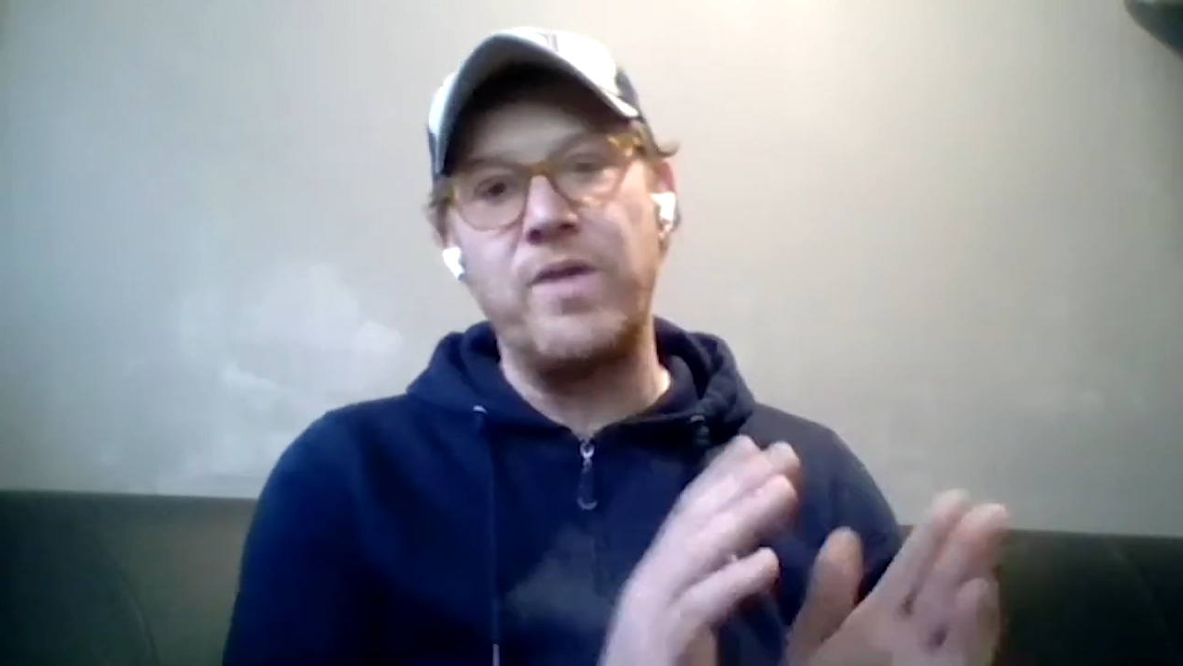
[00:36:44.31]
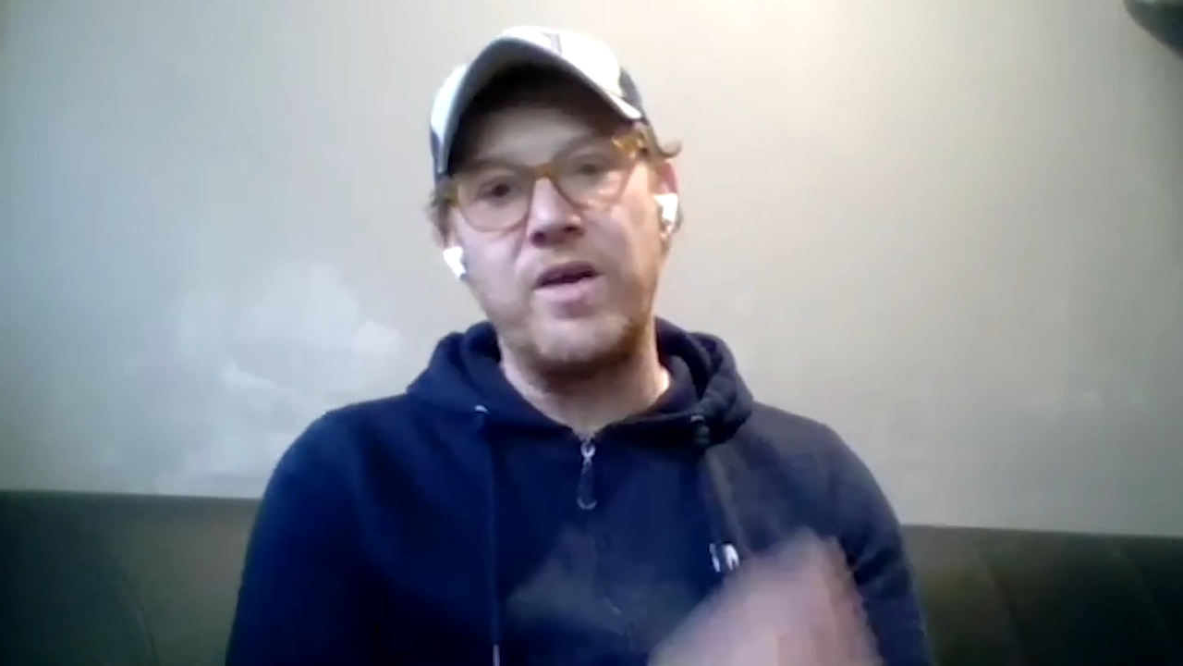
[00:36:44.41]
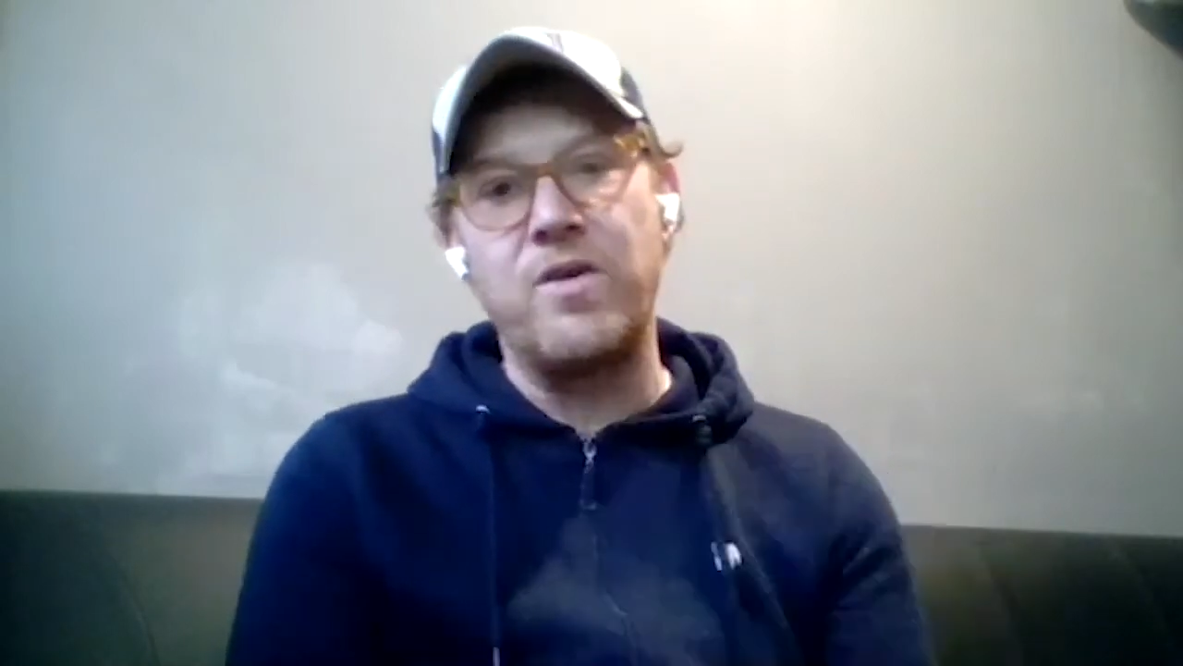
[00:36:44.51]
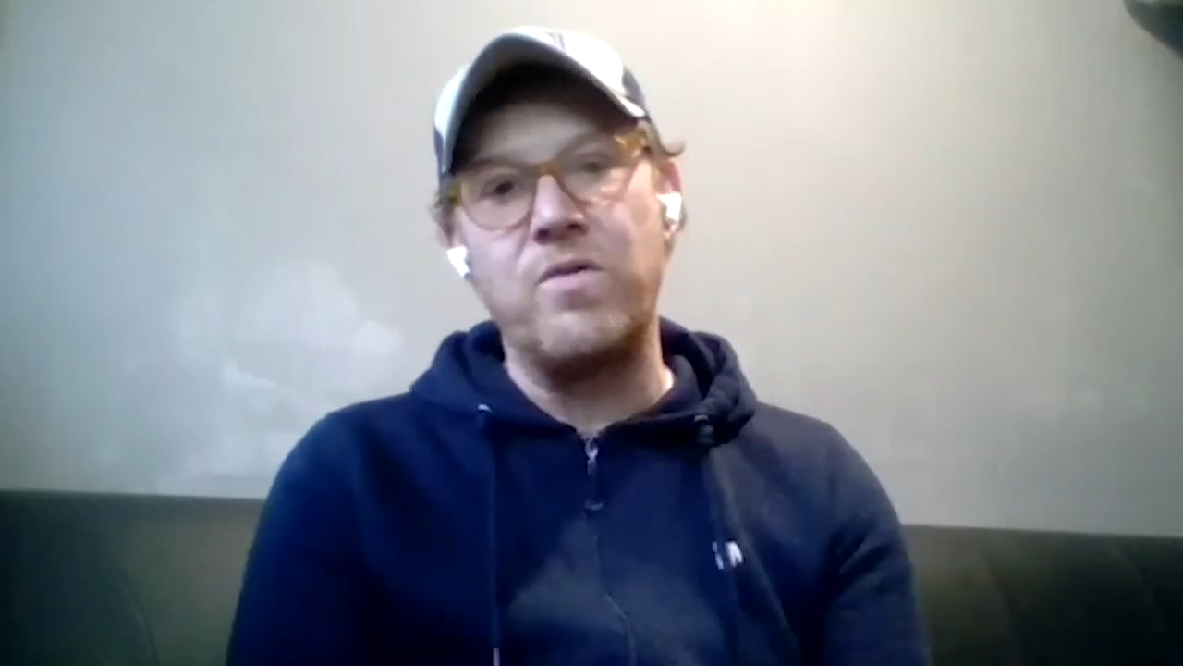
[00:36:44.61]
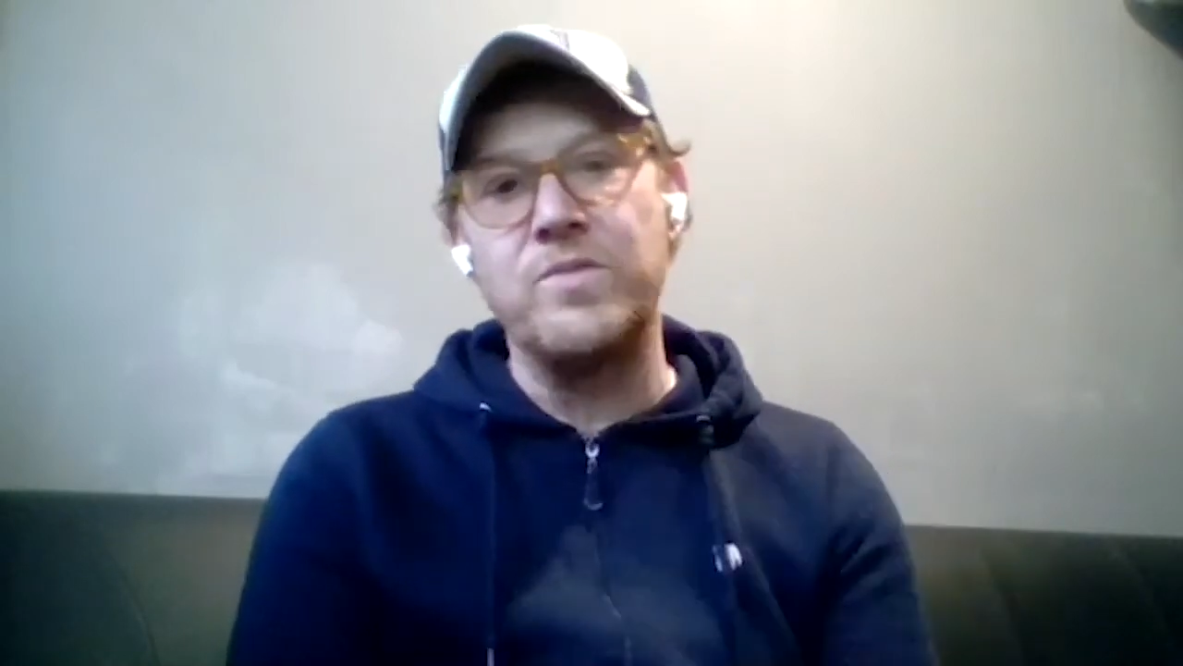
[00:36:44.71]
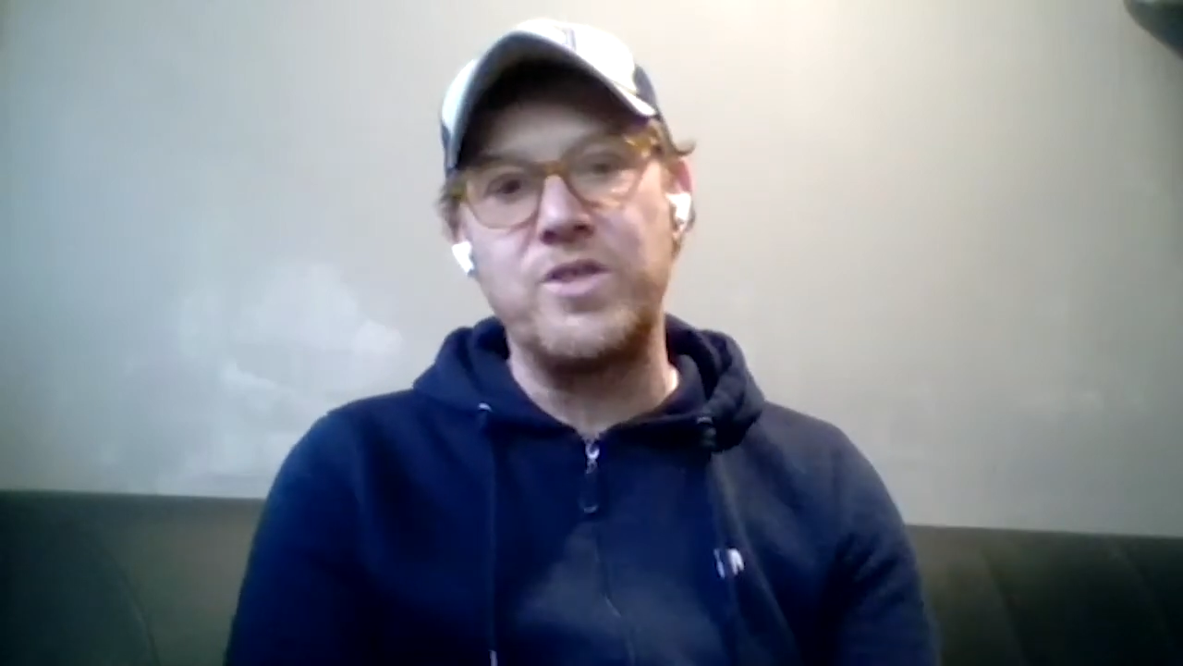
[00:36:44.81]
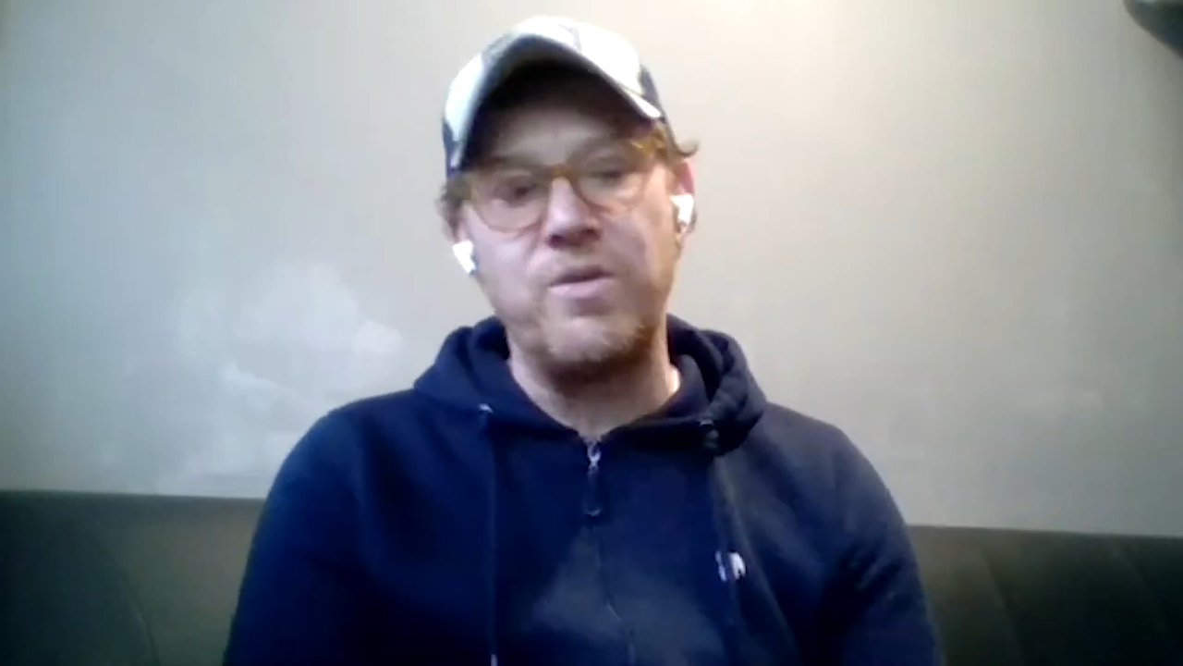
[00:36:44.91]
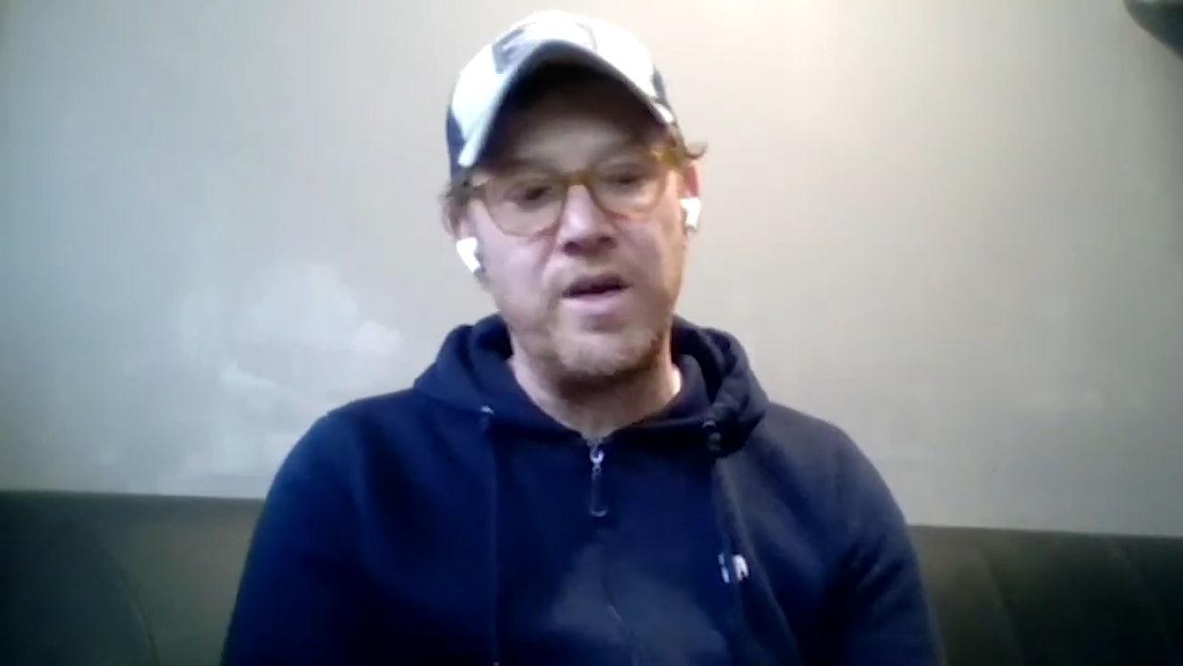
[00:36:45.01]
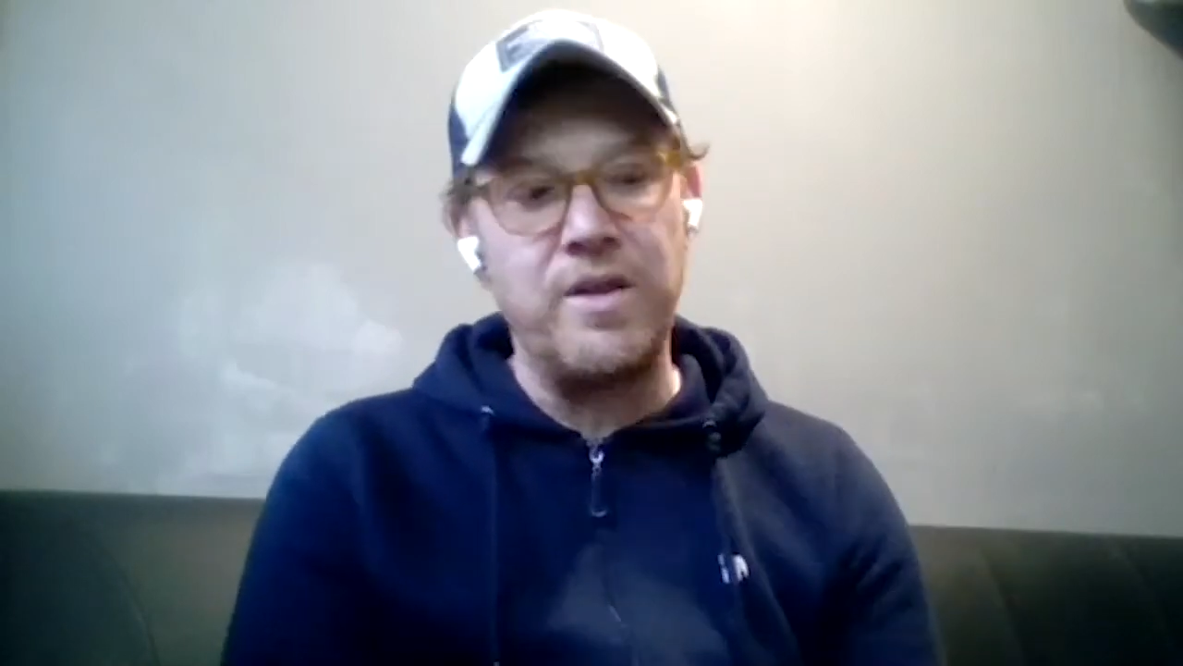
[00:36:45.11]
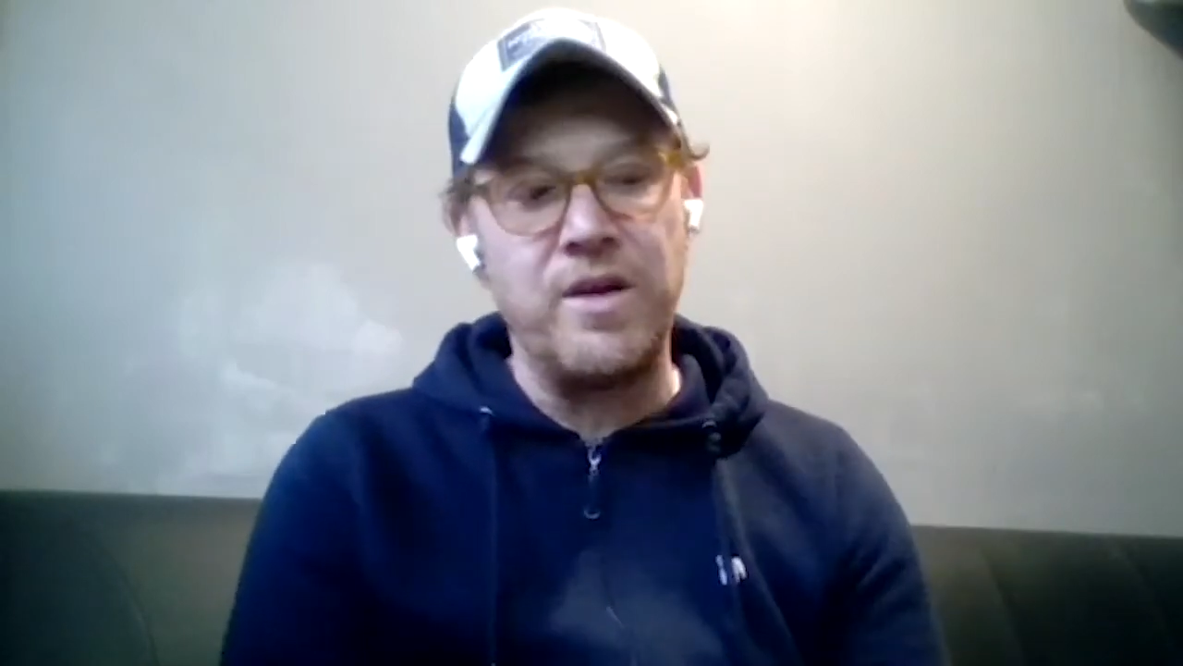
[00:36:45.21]
when it comes
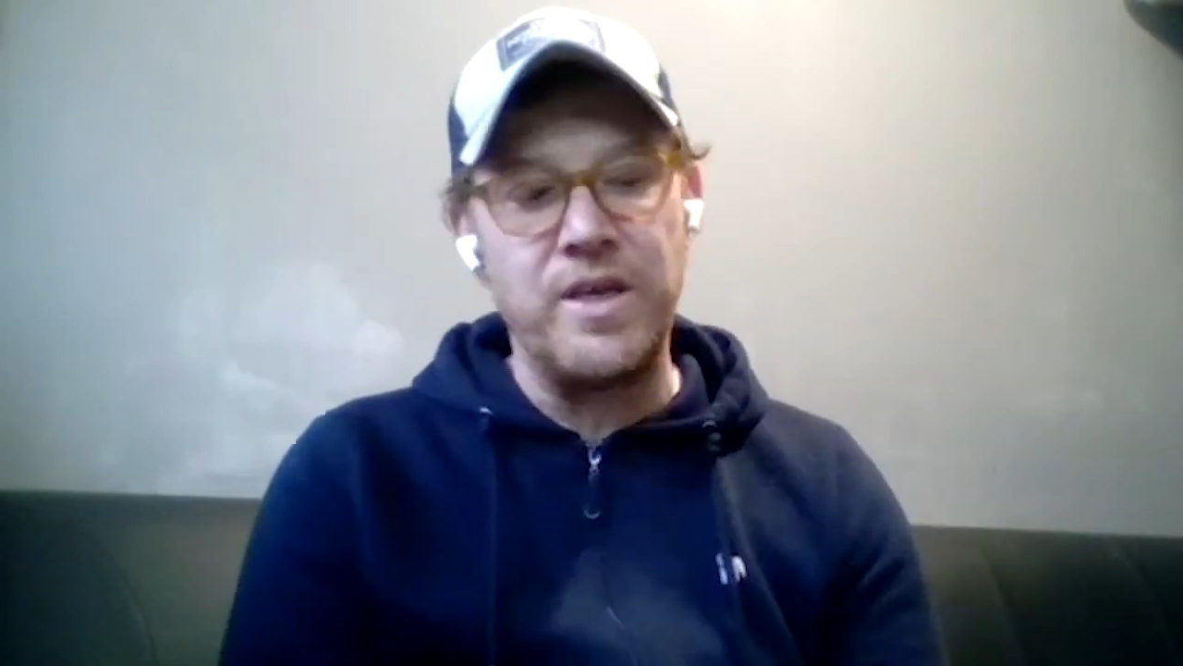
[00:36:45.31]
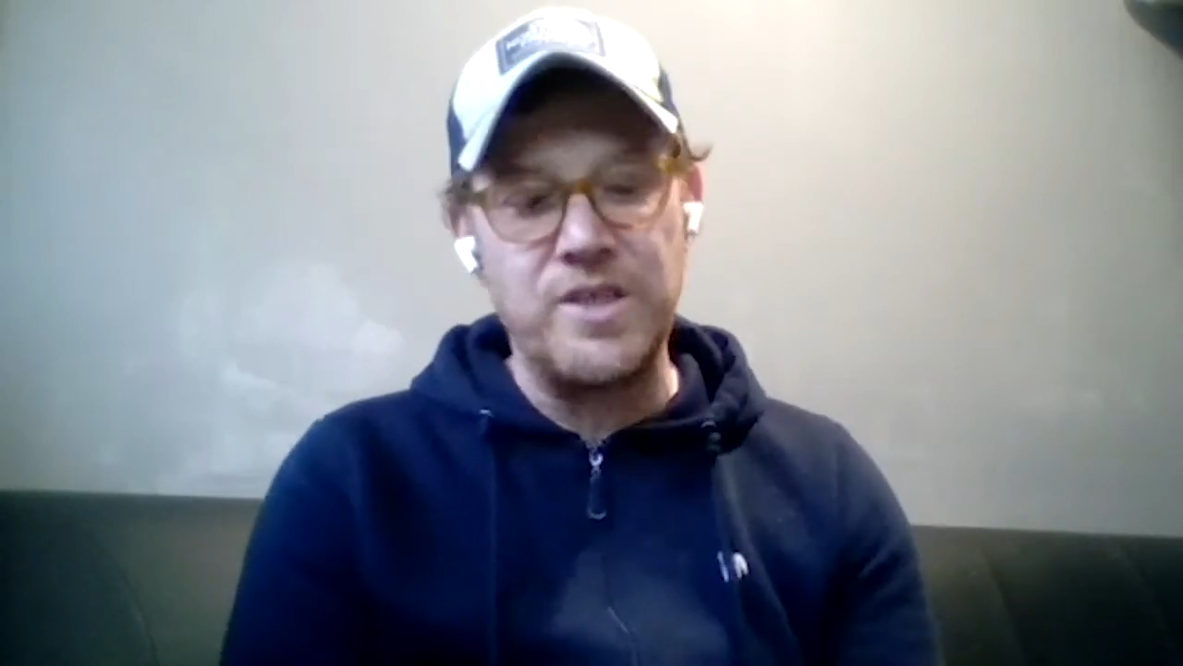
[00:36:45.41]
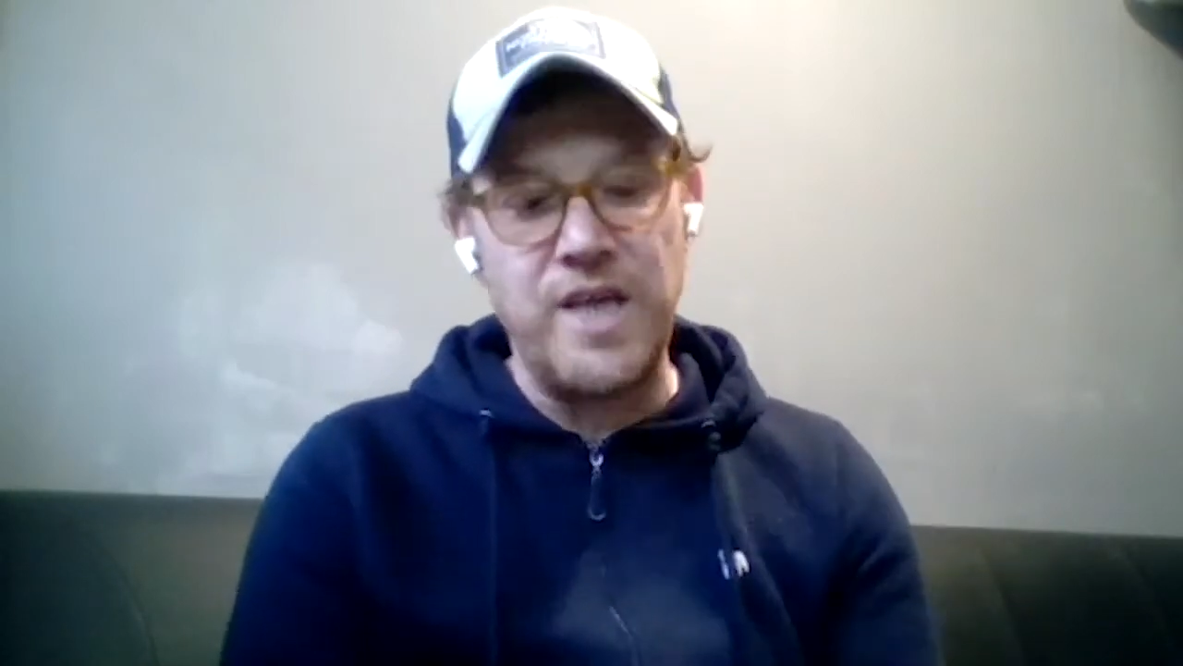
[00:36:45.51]
to it, that